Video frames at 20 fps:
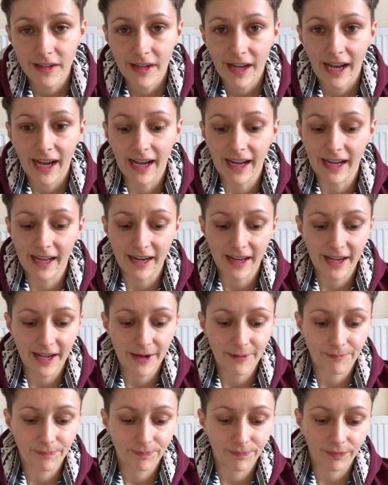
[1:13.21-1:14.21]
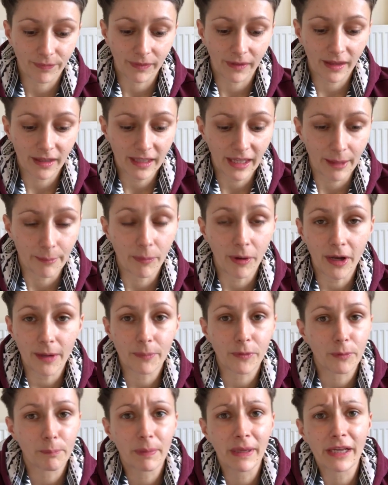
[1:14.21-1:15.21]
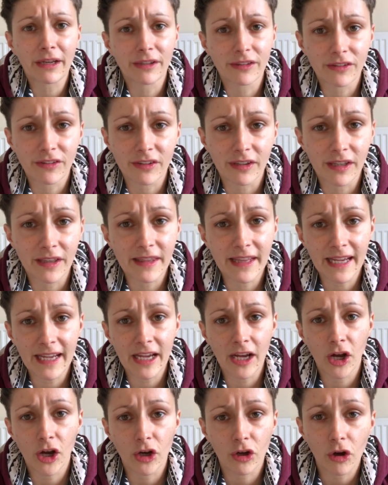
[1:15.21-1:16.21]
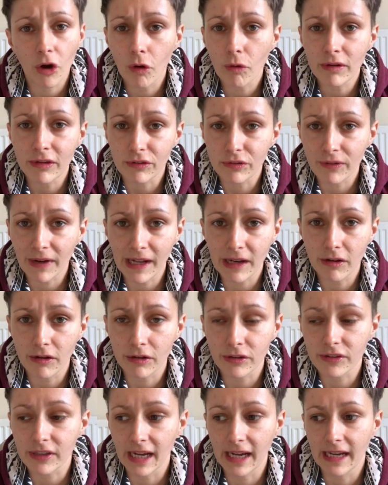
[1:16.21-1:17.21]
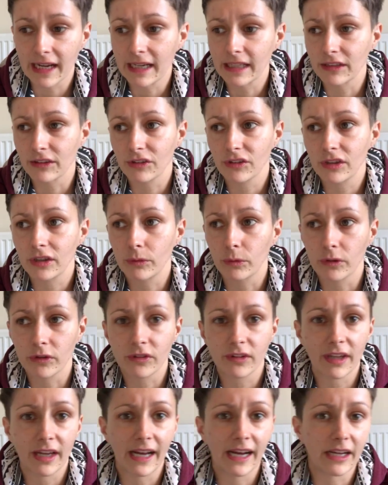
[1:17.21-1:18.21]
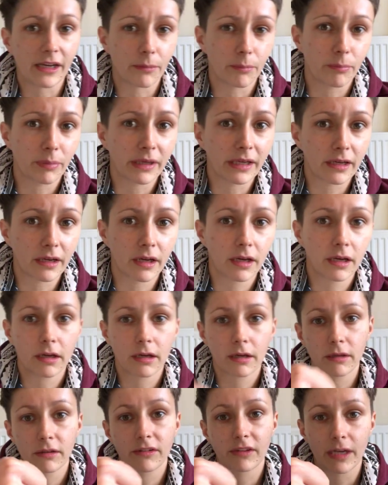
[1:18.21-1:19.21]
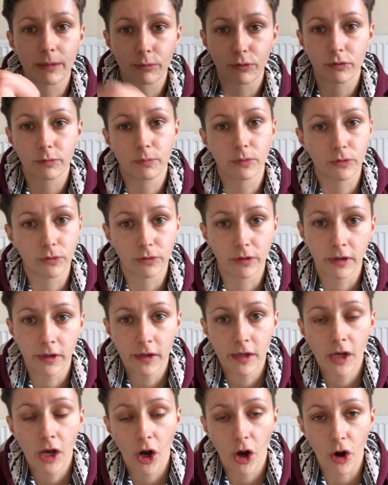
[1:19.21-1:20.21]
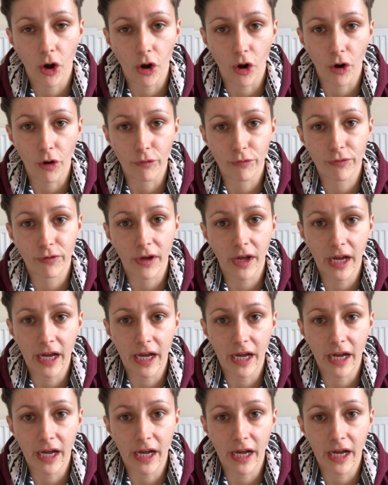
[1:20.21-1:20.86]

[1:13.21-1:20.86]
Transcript: And yeah, my big concern there, her goal is fat loss and she wants to add a big tablespoon of